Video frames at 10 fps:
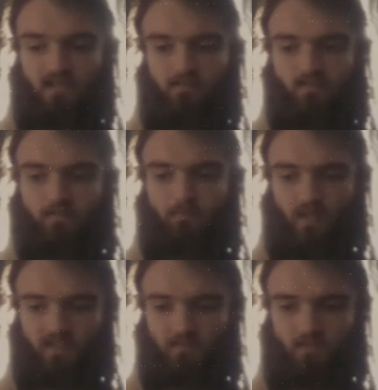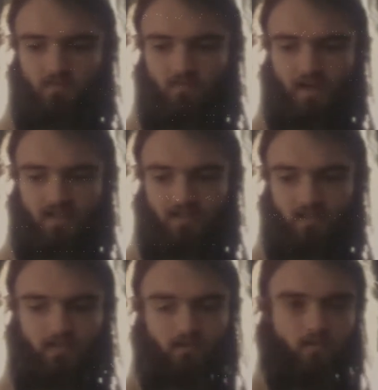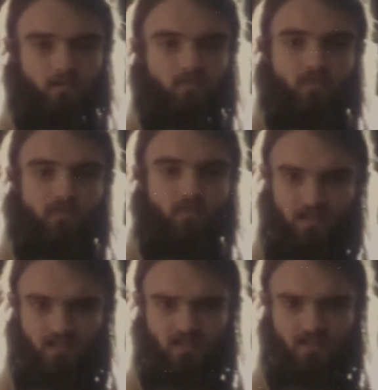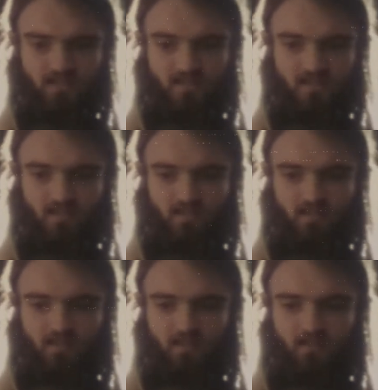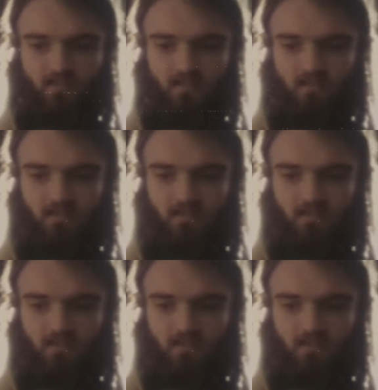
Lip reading: A peek down to the bottom of the valley, of the murkiness